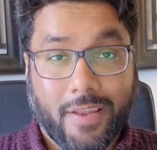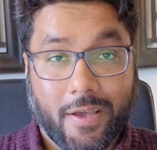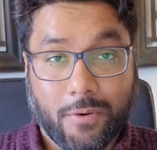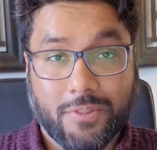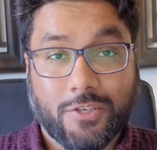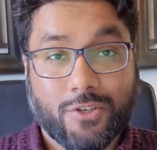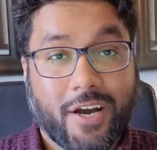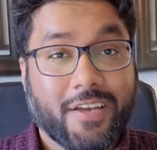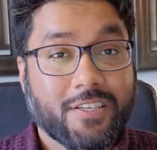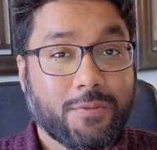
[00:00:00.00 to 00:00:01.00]
Now that your
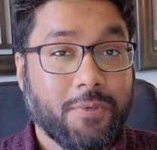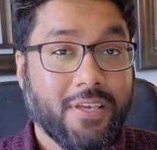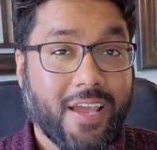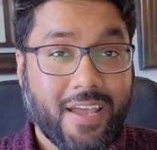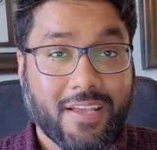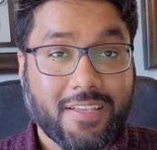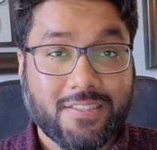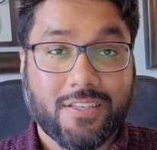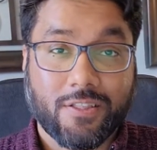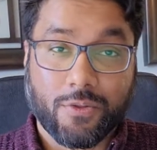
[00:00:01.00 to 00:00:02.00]
ISP
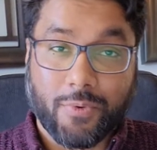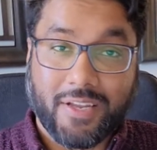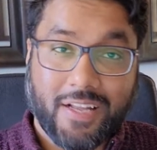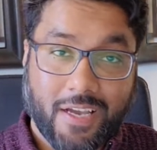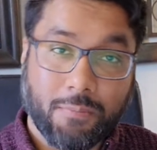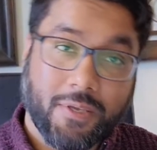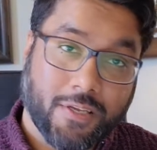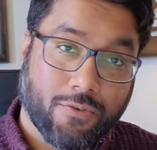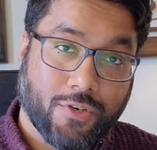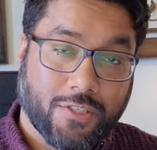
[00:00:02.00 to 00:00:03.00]
has the right IP
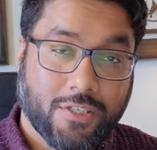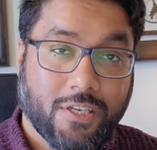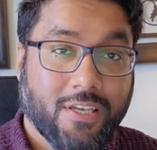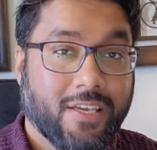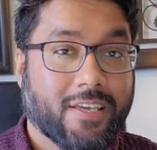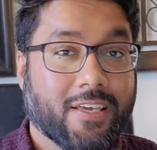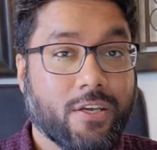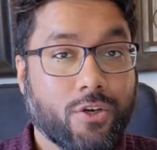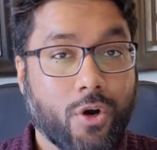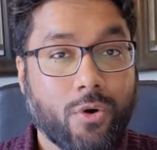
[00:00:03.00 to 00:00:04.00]
address, it
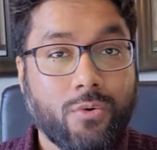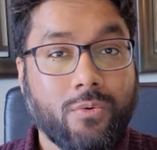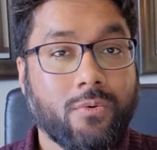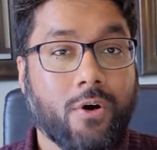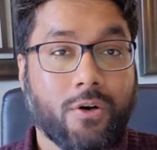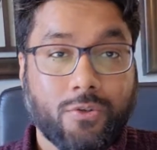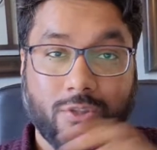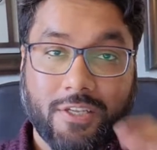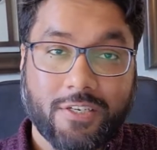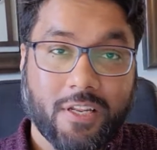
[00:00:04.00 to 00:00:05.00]
can go onto
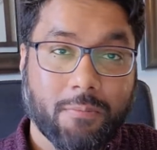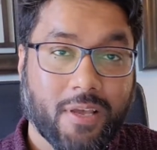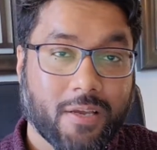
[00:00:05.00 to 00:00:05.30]
the internet